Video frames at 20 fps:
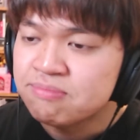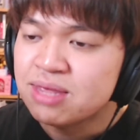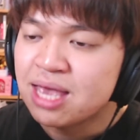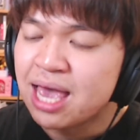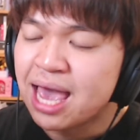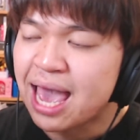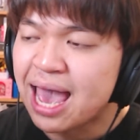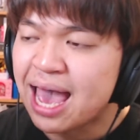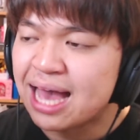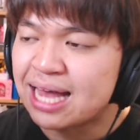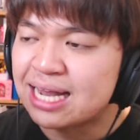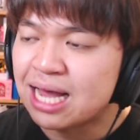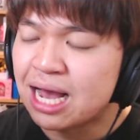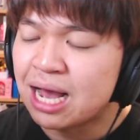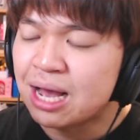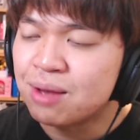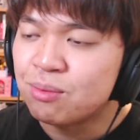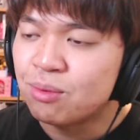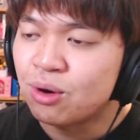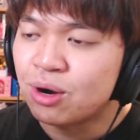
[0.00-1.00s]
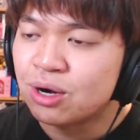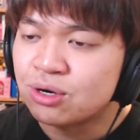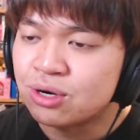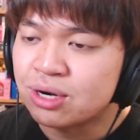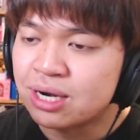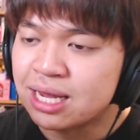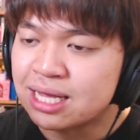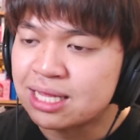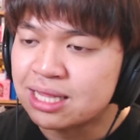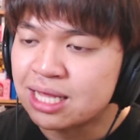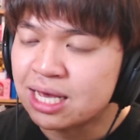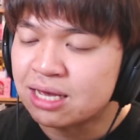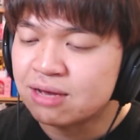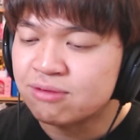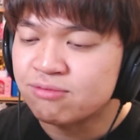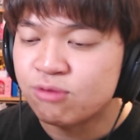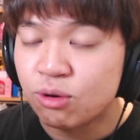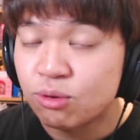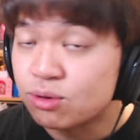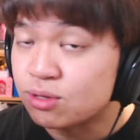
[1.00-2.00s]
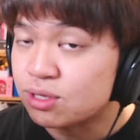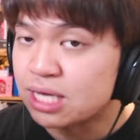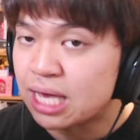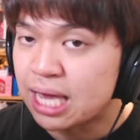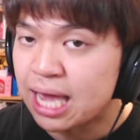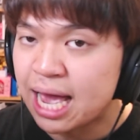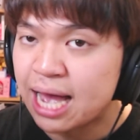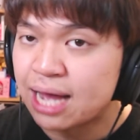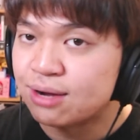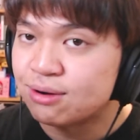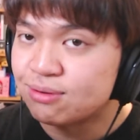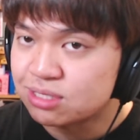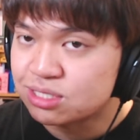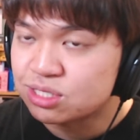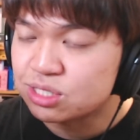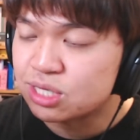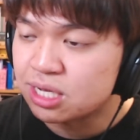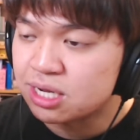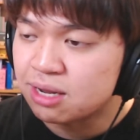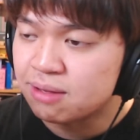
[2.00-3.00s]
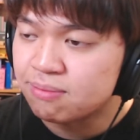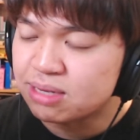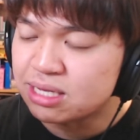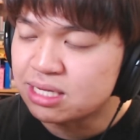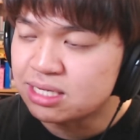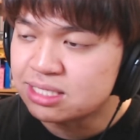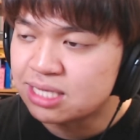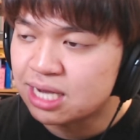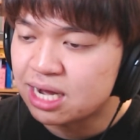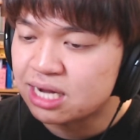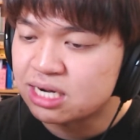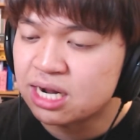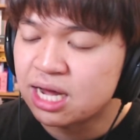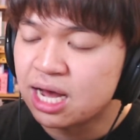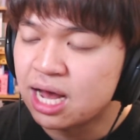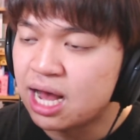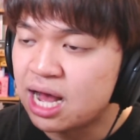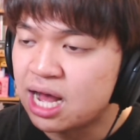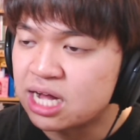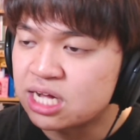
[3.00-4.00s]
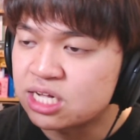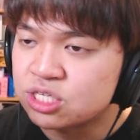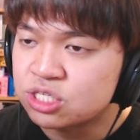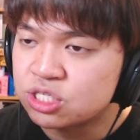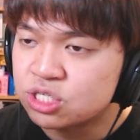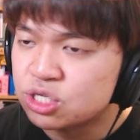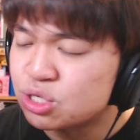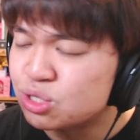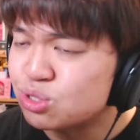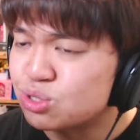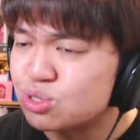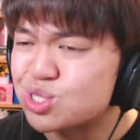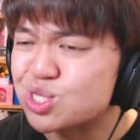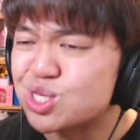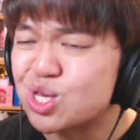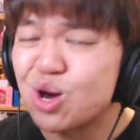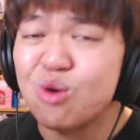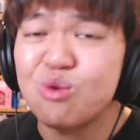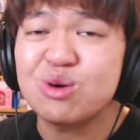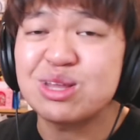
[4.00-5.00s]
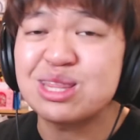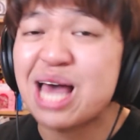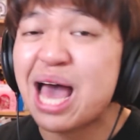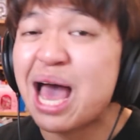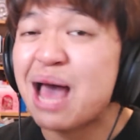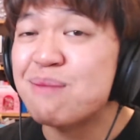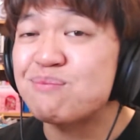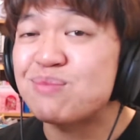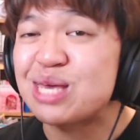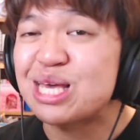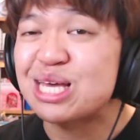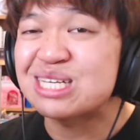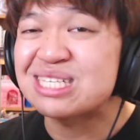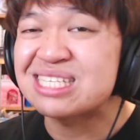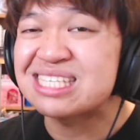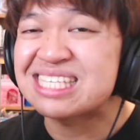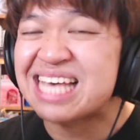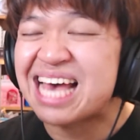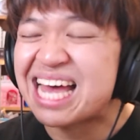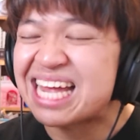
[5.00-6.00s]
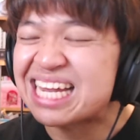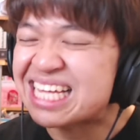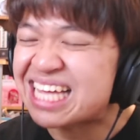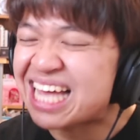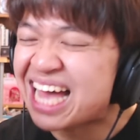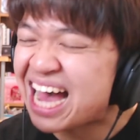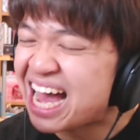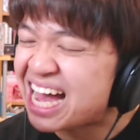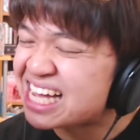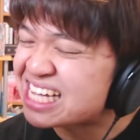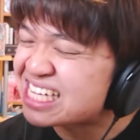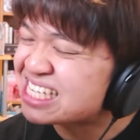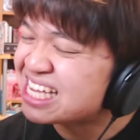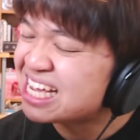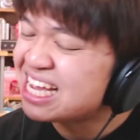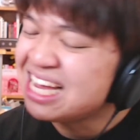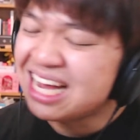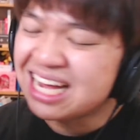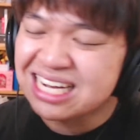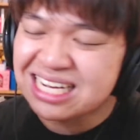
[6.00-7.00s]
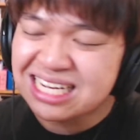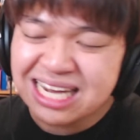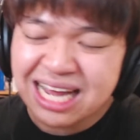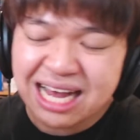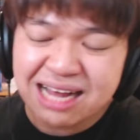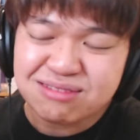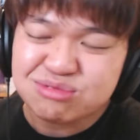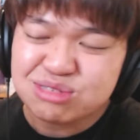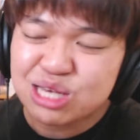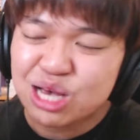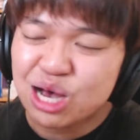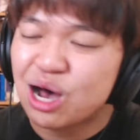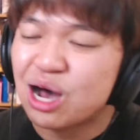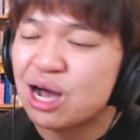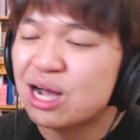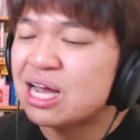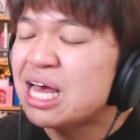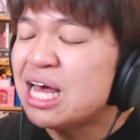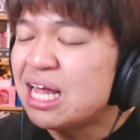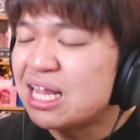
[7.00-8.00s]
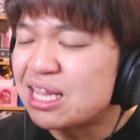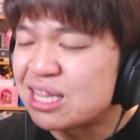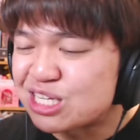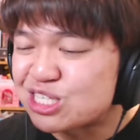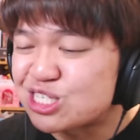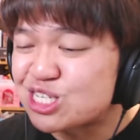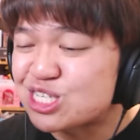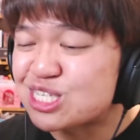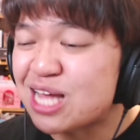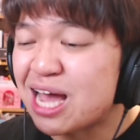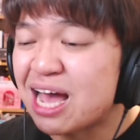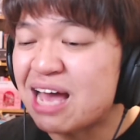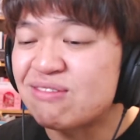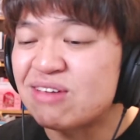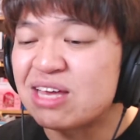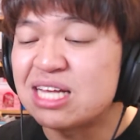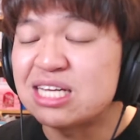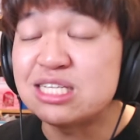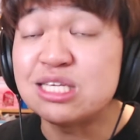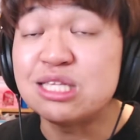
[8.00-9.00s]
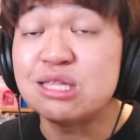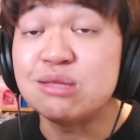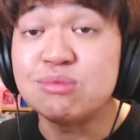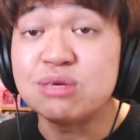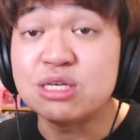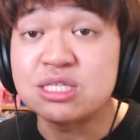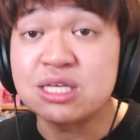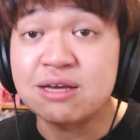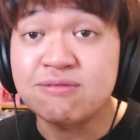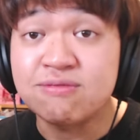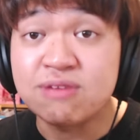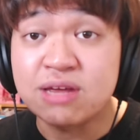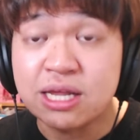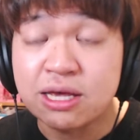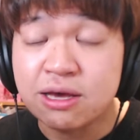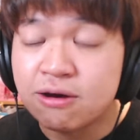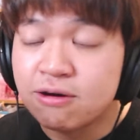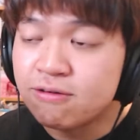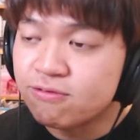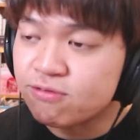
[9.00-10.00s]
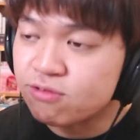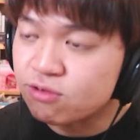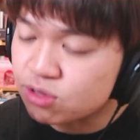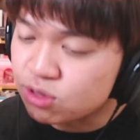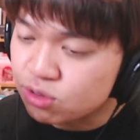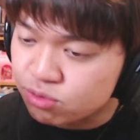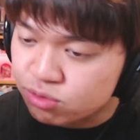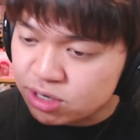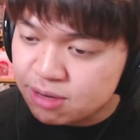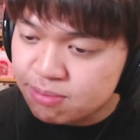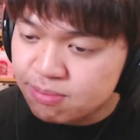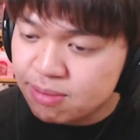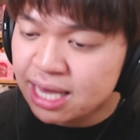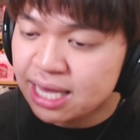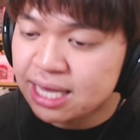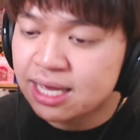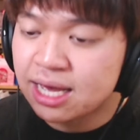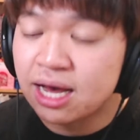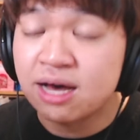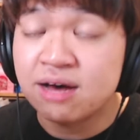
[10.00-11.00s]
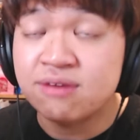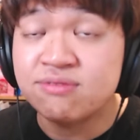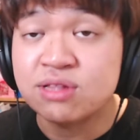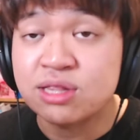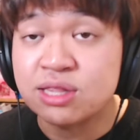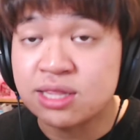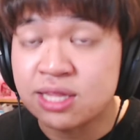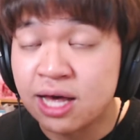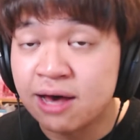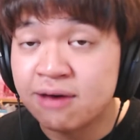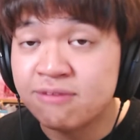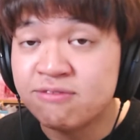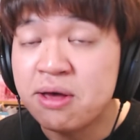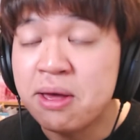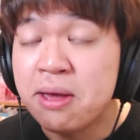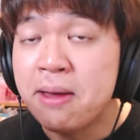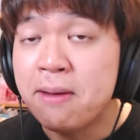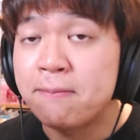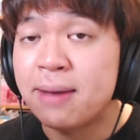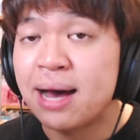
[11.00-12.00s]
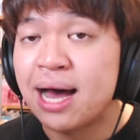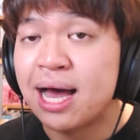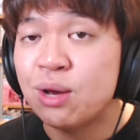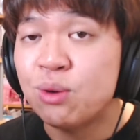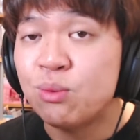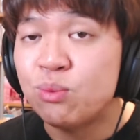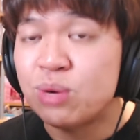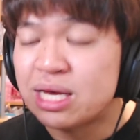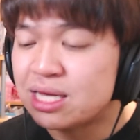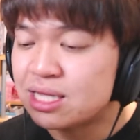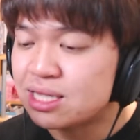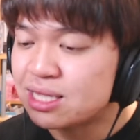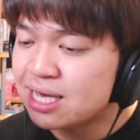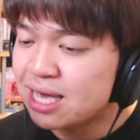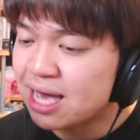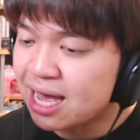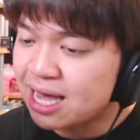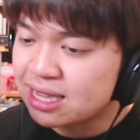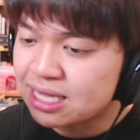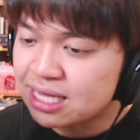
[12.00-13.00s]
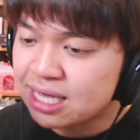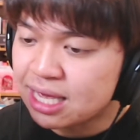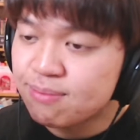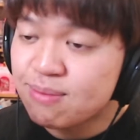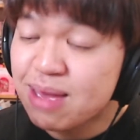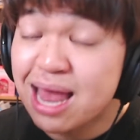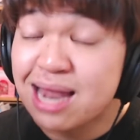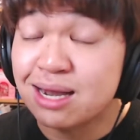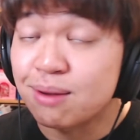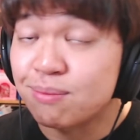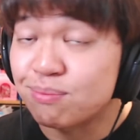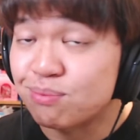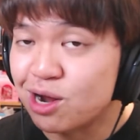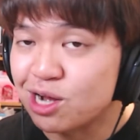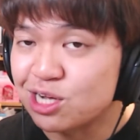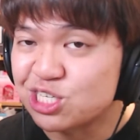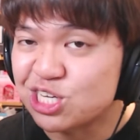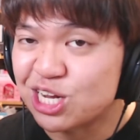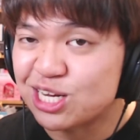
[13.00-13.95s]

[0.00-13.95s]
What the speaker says: and I'm wondering, like, vocally how it's gonna be done too. So with that being said, guys, enough talk. Let's just dive into the music video for the remake of Love by Weeekly and the Kpop project